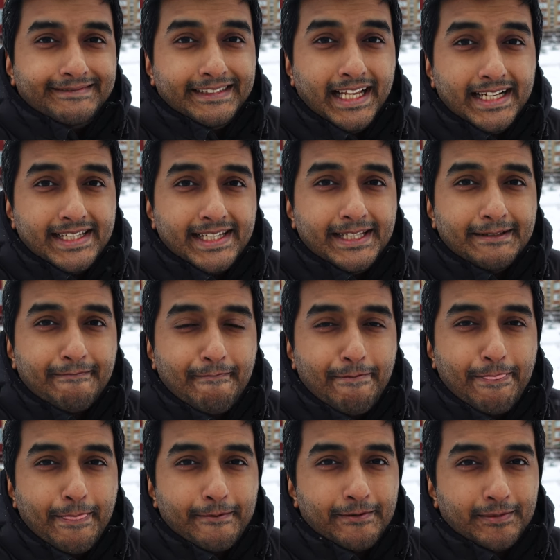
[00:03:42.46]
that's it
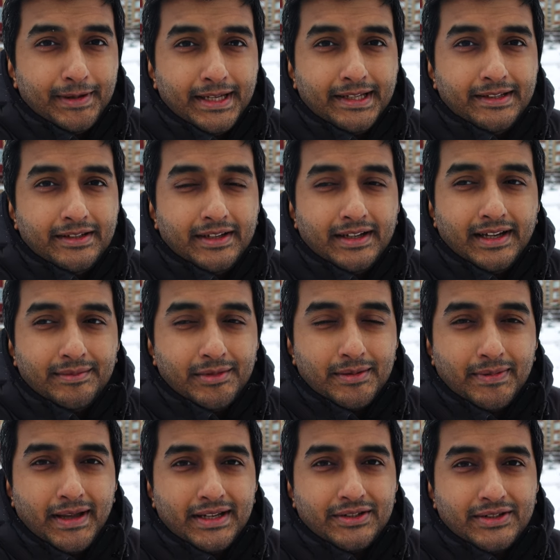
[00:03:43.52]
for me. I'm
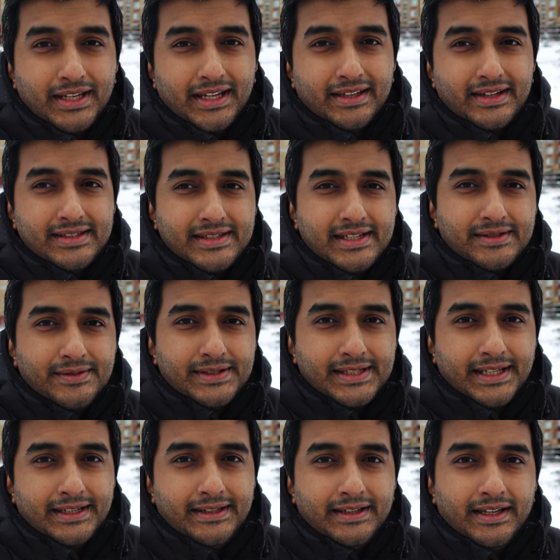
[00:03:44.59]
not planning to take residence
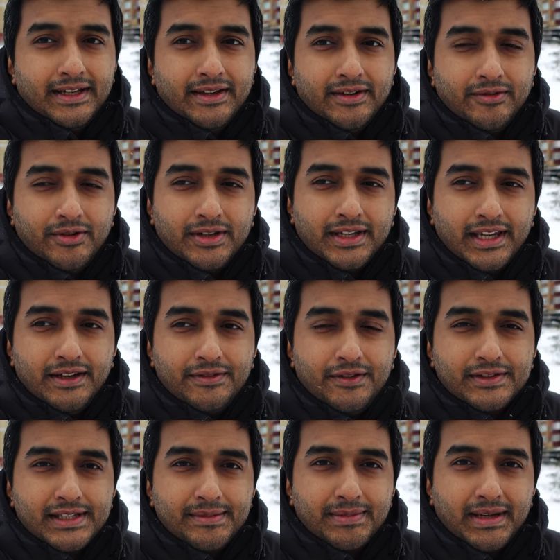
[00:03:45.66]
visa, work here
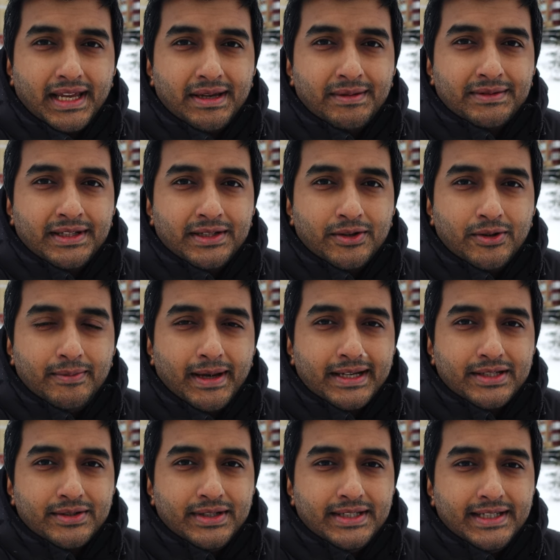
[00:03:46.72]
for some time and then go
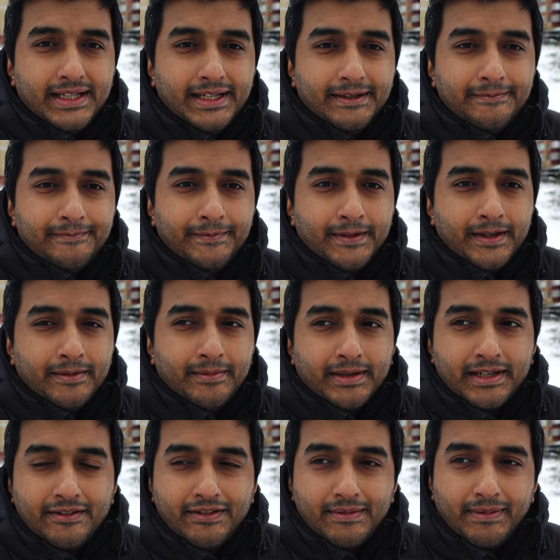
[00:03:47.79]
back to India.
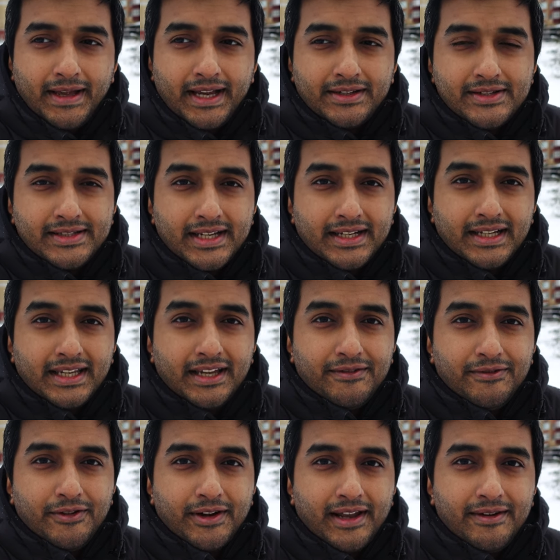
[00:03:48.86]
But if you're planning to settle here
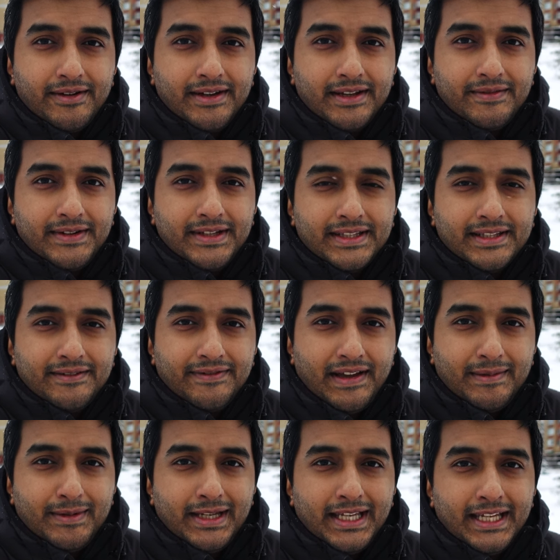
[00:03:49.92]
forever with a
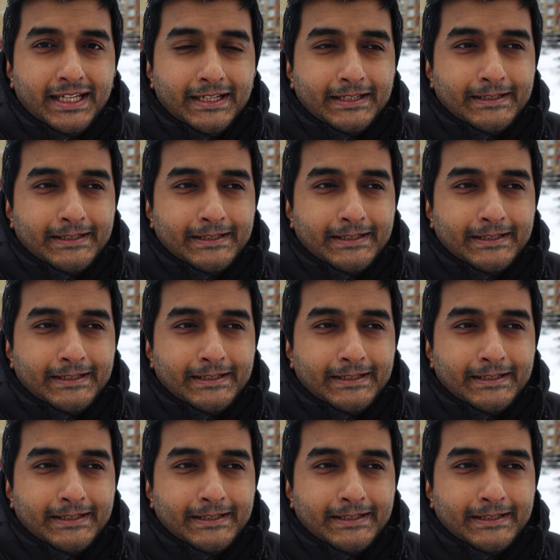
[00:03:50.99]
family,